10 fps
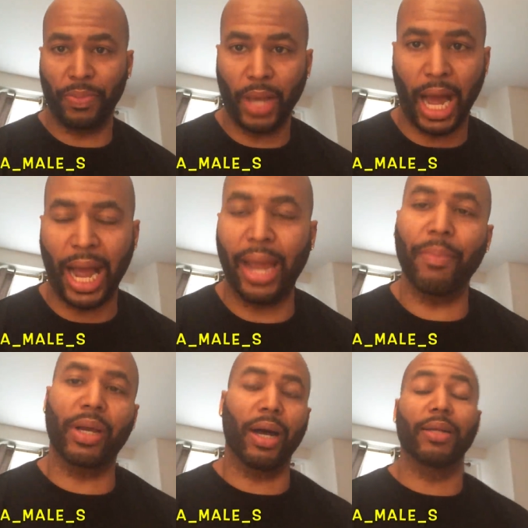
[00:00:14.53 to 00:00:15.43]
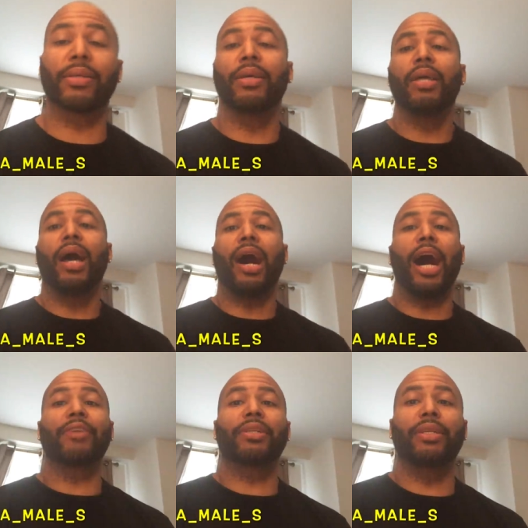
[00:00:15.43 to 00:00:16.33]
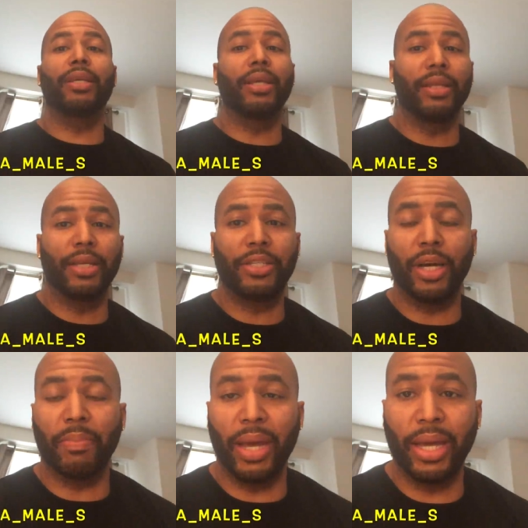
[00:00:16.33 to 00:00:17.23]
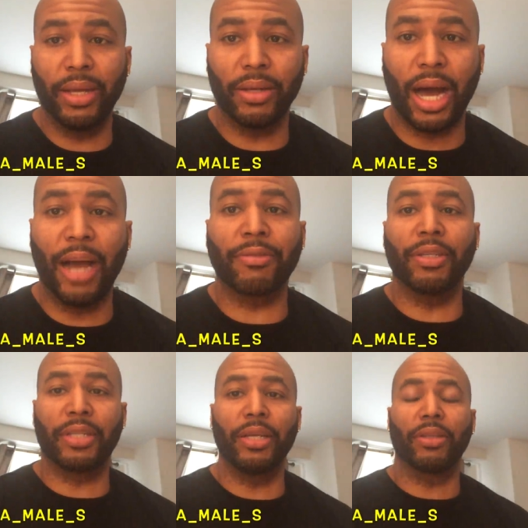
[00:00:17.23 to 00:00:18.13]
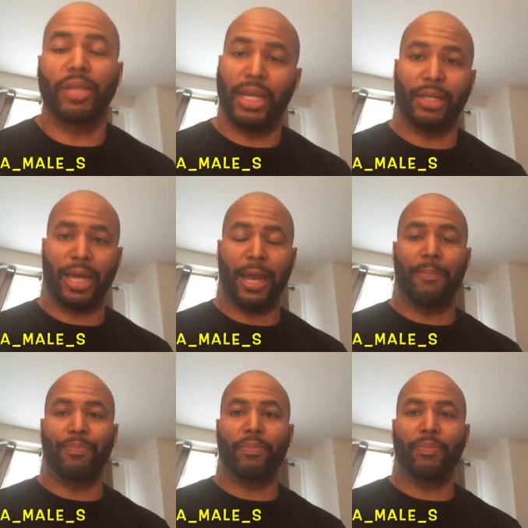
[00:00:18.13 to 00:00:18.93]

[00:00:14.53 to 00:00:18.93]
All right, because obviously this young man here obviously still think that